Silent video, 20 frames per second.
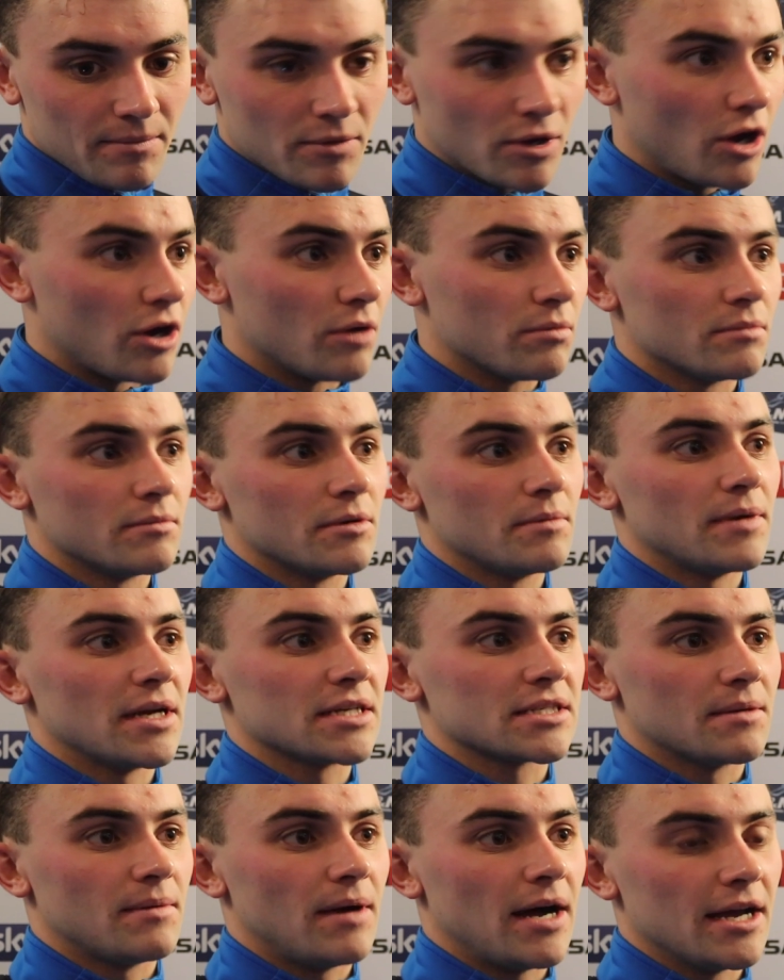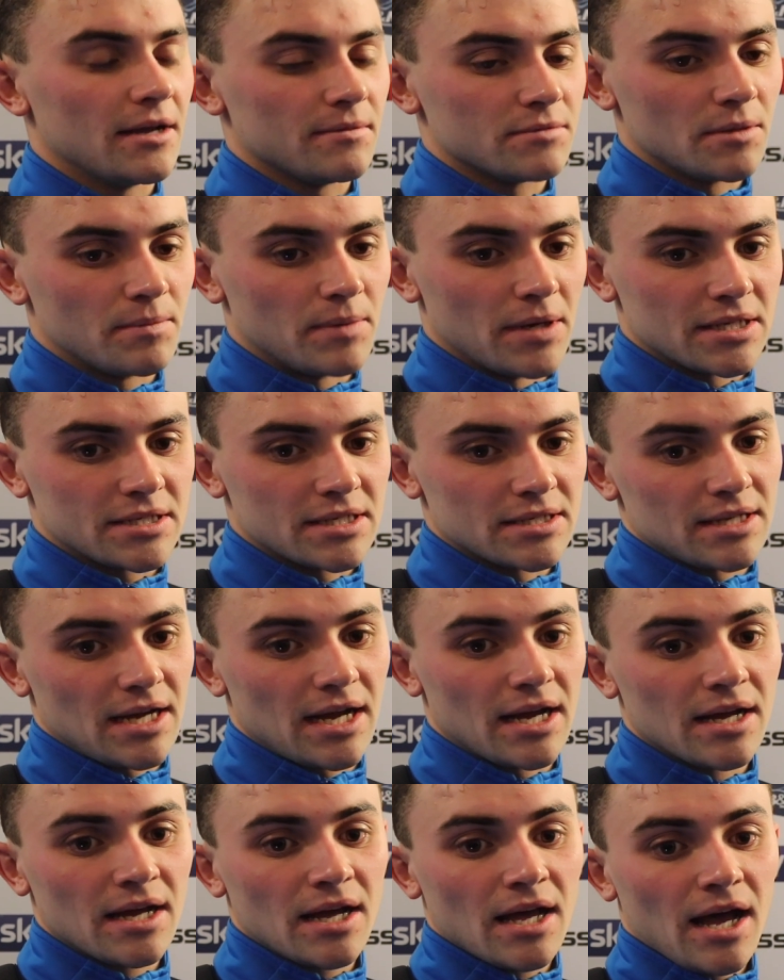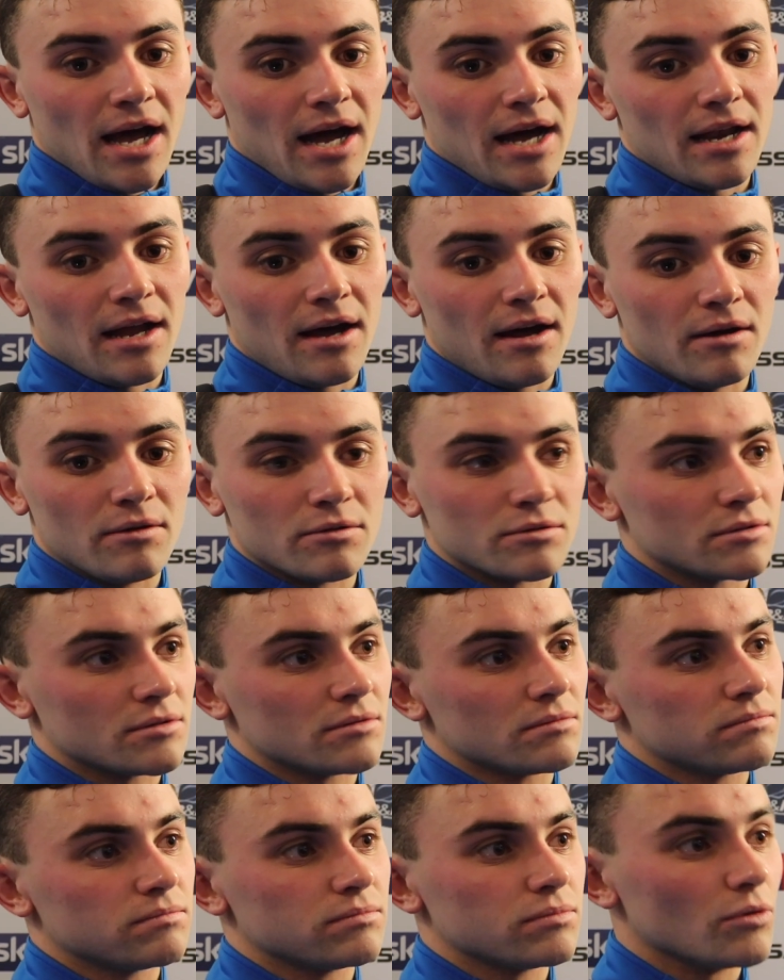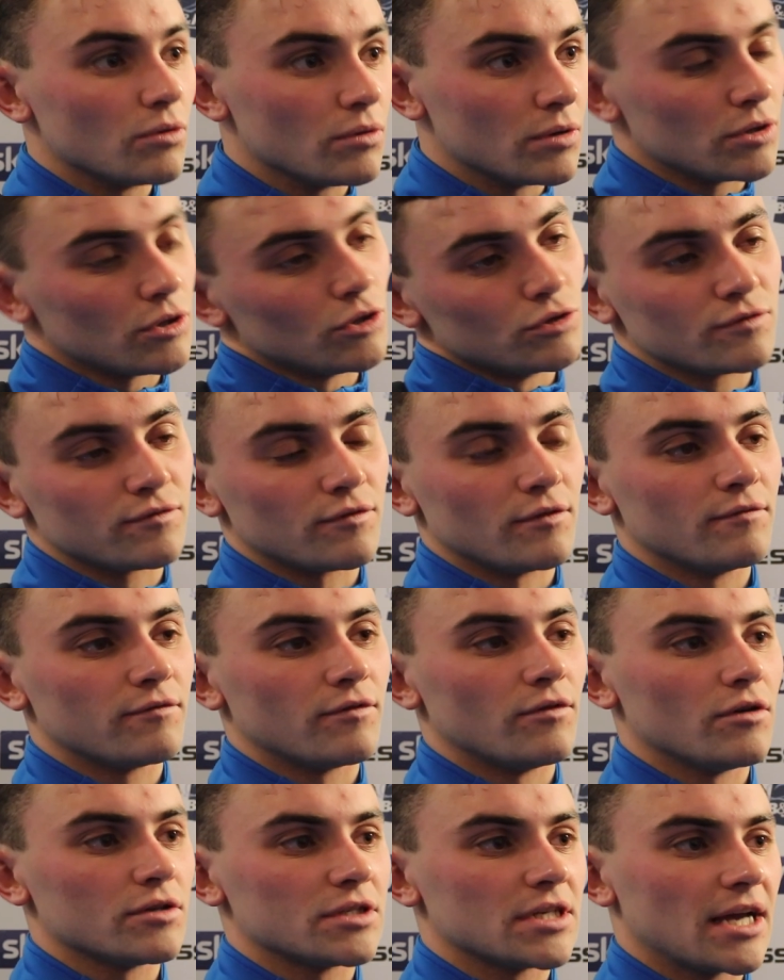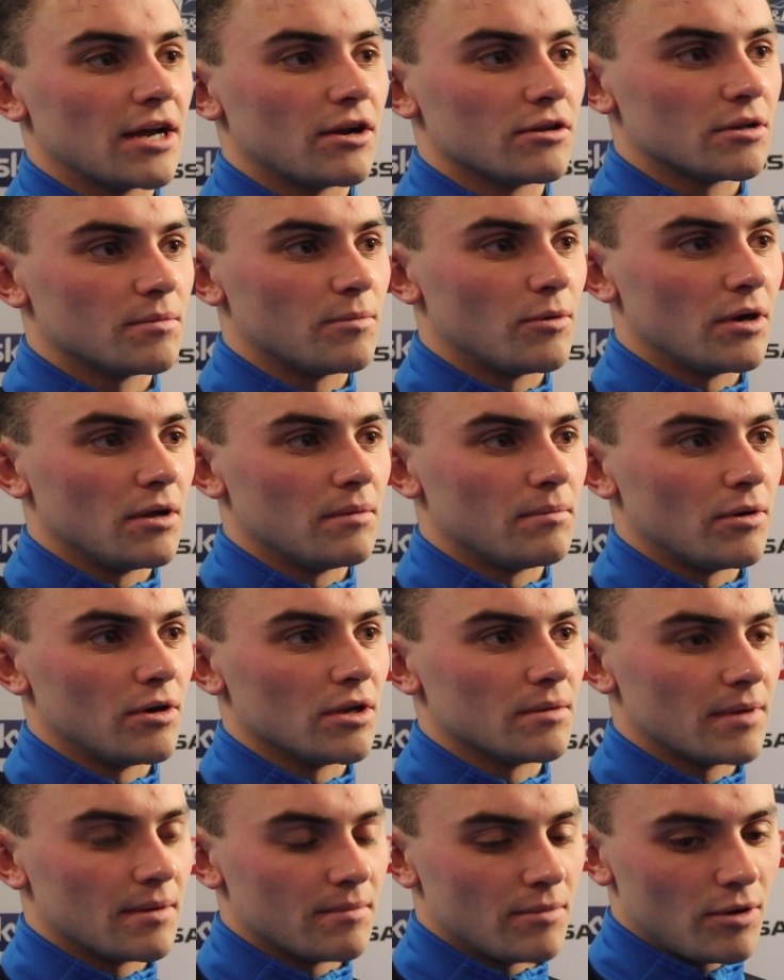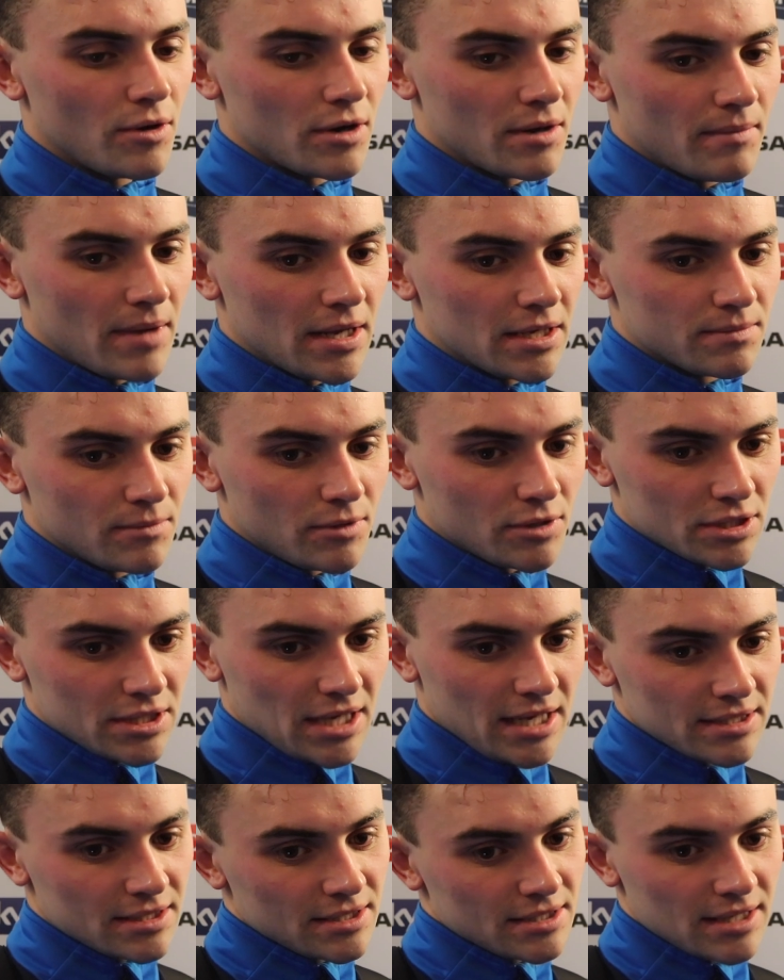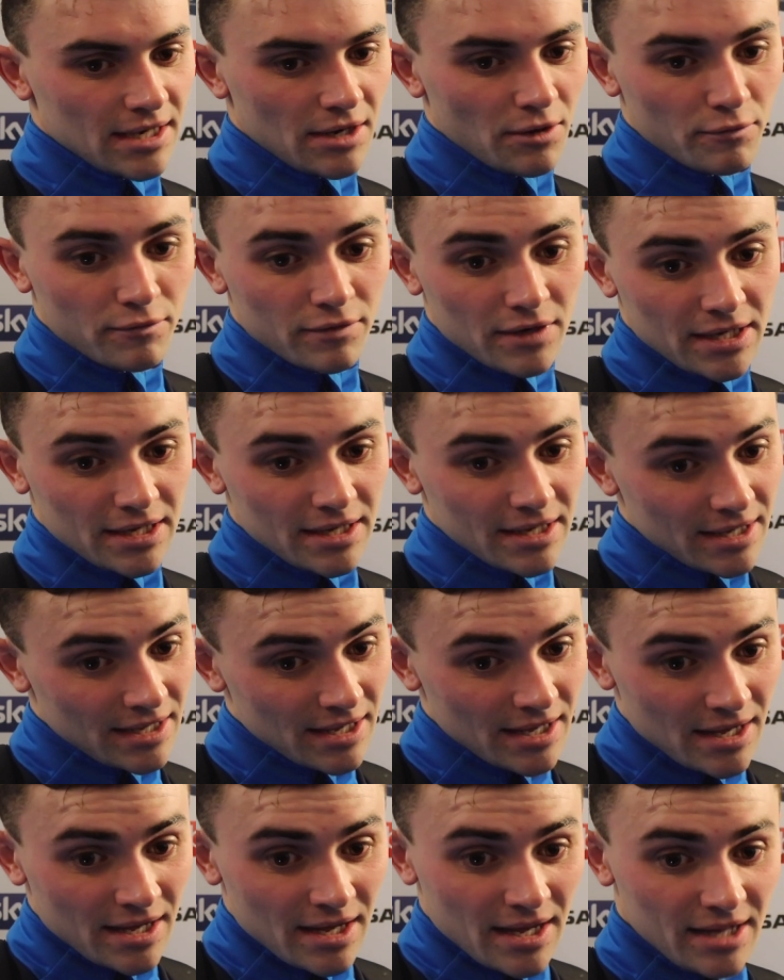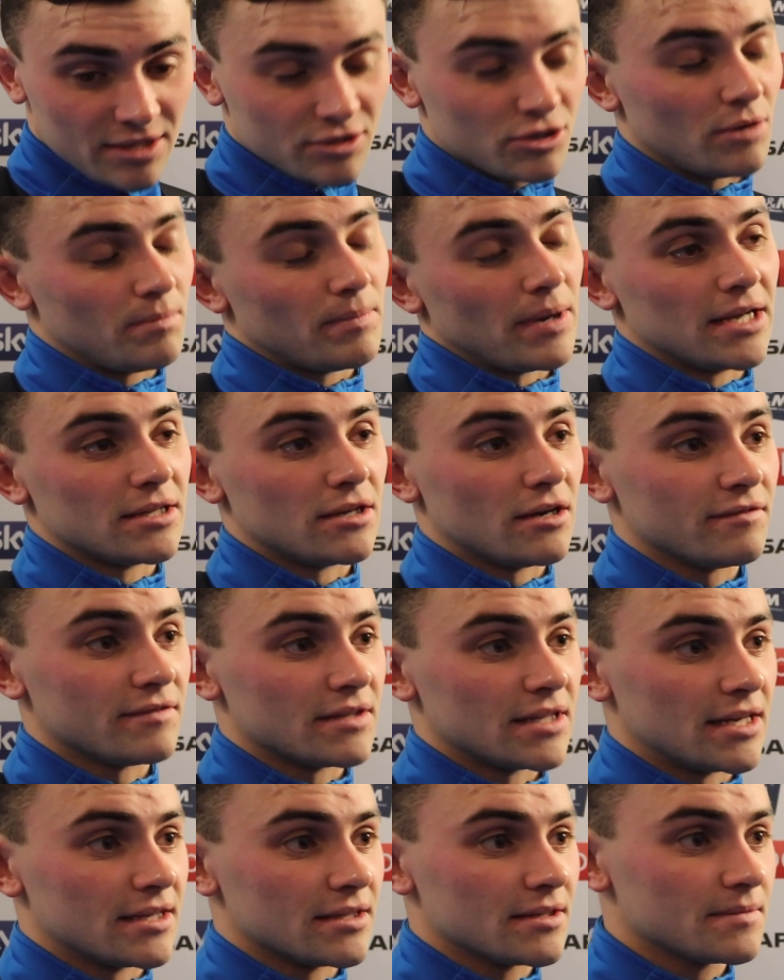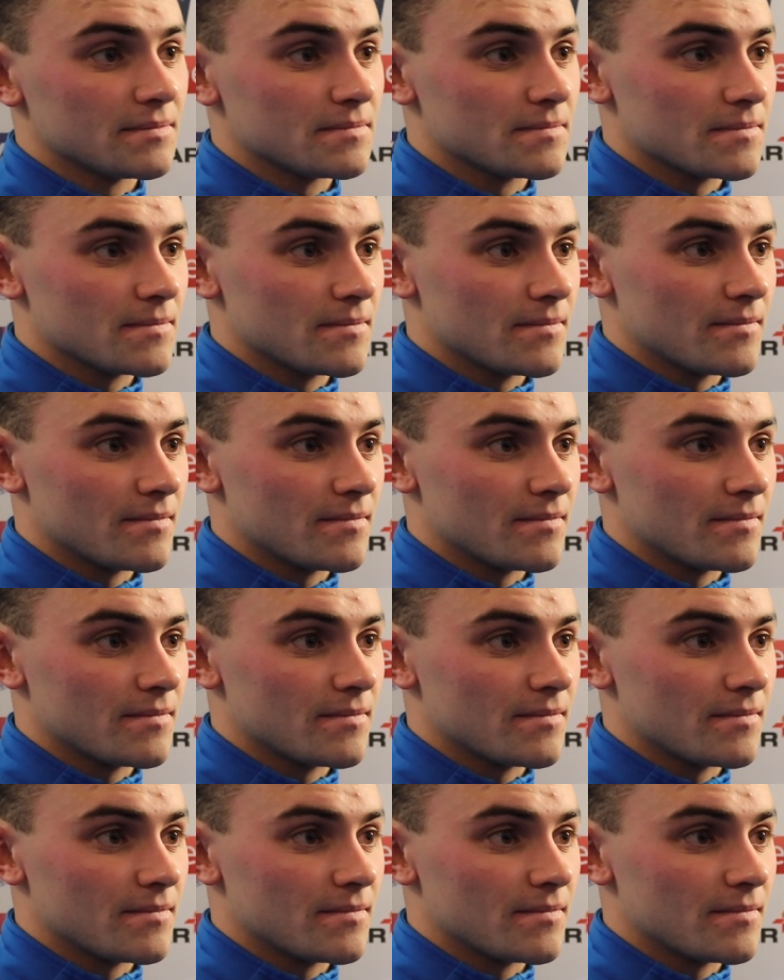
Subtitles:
We got up and we pressed them higher up the pitch and that allowed us from four to get on the ball a bit more and make more chances, and then hopefully it's paid off in the end.